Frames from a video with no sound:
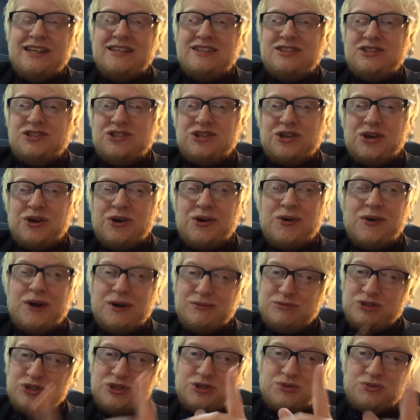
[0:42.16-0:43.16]
So
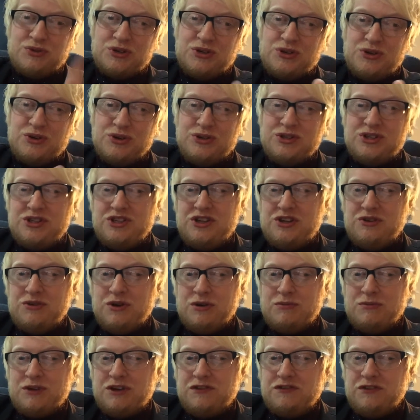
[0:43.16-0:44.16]
I'm just recording you
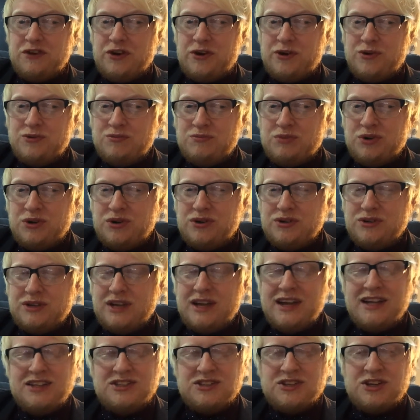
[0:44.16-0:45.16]
on my phone, but
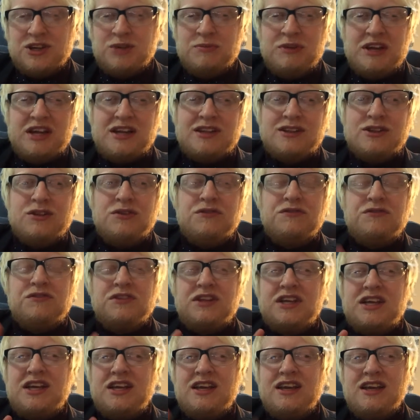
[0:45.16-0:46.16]
it's going to be in
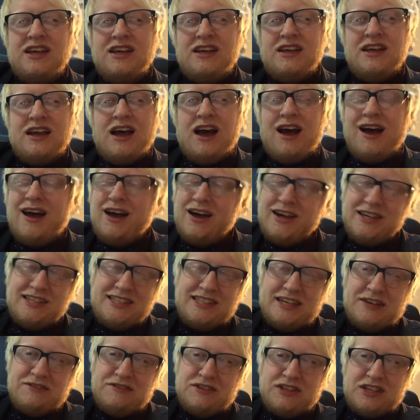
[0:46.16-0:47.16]
lovely high
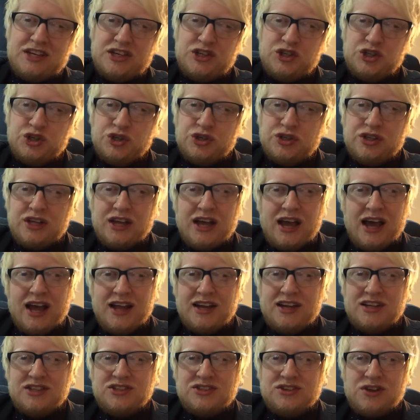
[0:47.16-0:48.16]
definition
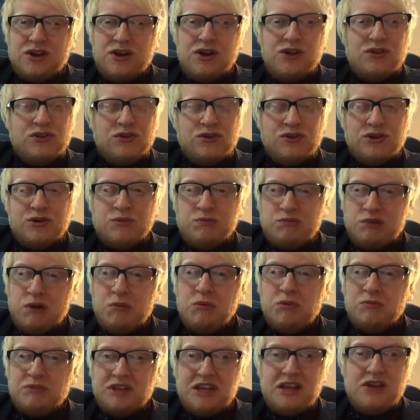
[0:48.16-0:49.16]
and it's going to look
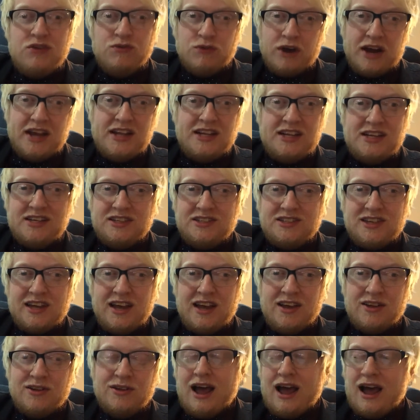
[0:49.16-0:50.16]
probably grainy as
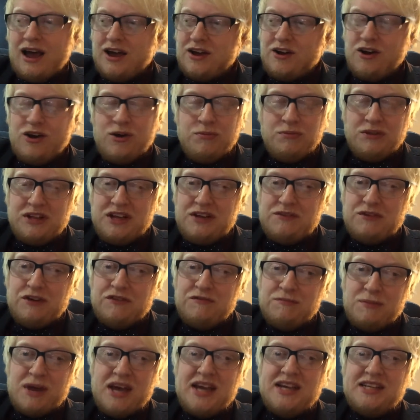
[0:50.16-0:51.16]
hell. I can't believe
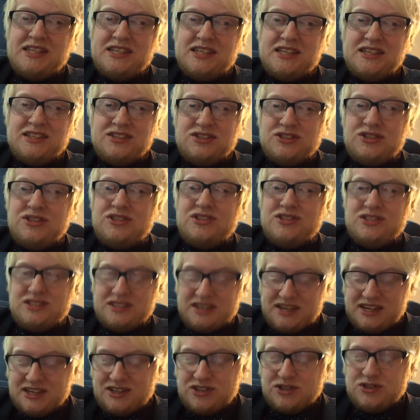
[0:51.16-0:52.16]
I've made it to
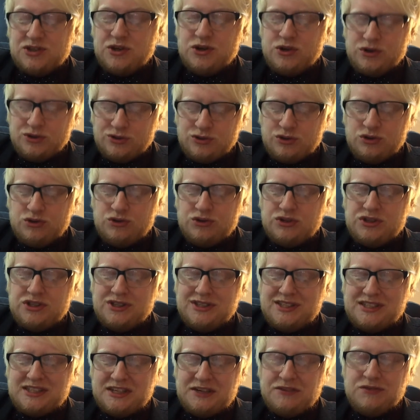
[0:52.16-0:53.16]
six hundred
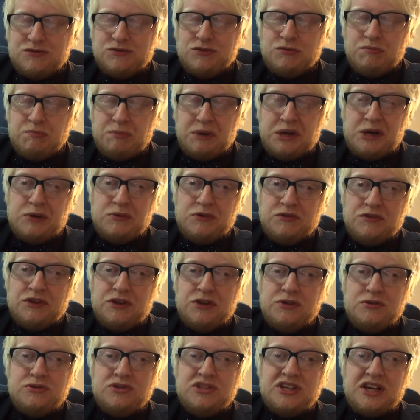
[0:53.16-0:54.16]
different beer
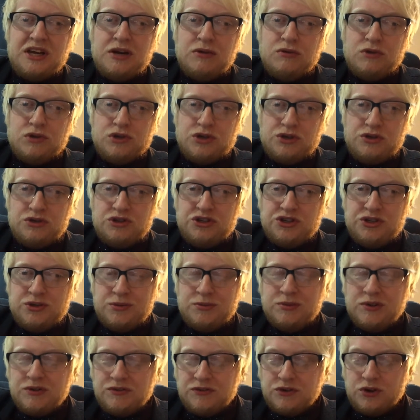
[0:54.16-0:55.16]
reviews here on
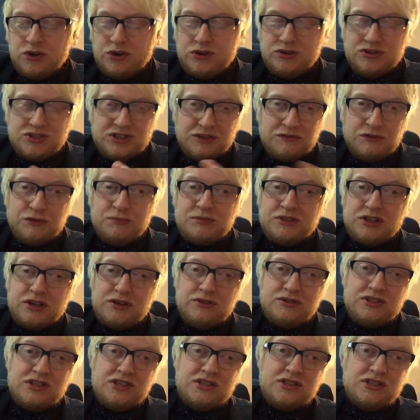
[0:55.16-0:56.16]
YouTube. Of course I've
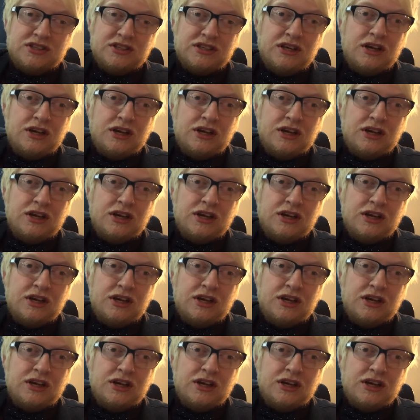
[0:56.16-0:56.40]
uploaded